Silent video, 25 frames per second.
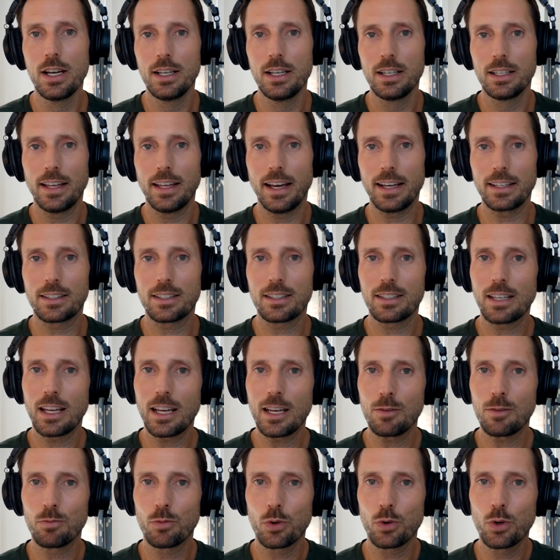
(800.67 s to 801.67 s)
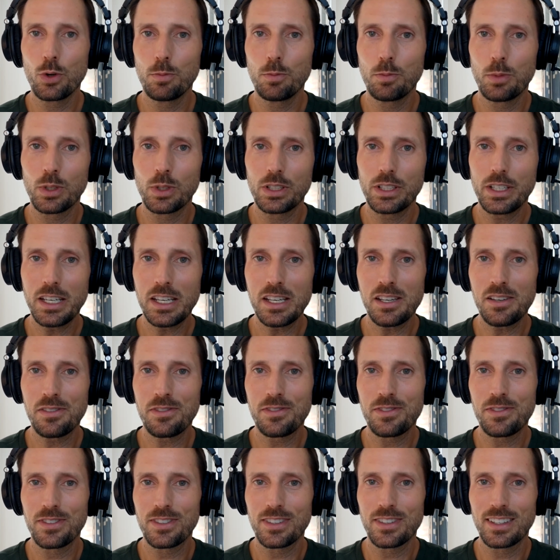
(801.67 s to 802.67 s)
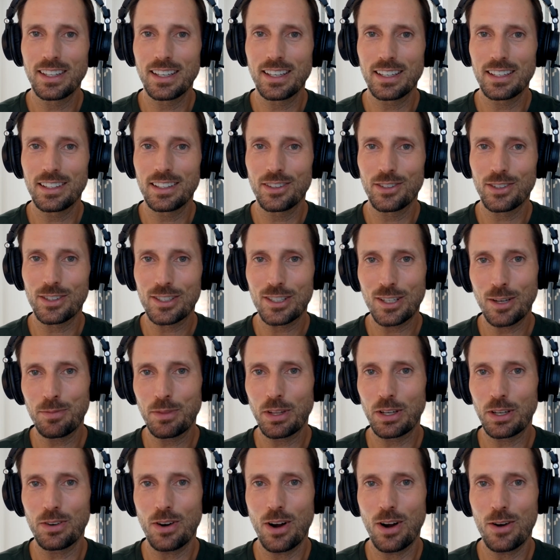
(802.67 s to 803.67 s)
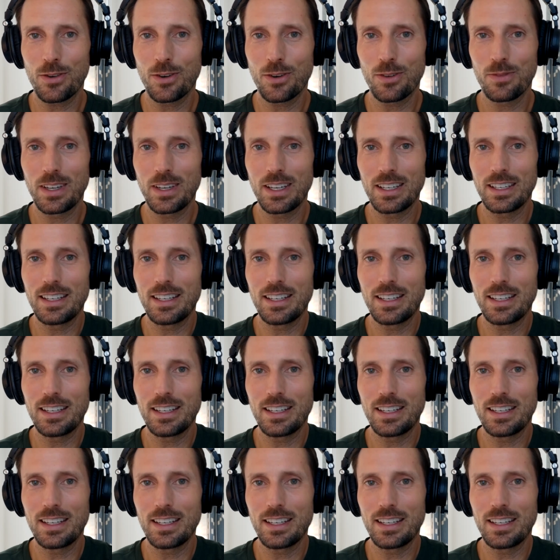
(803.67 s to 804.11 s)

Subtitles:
that same root belief that there was something wrong with me,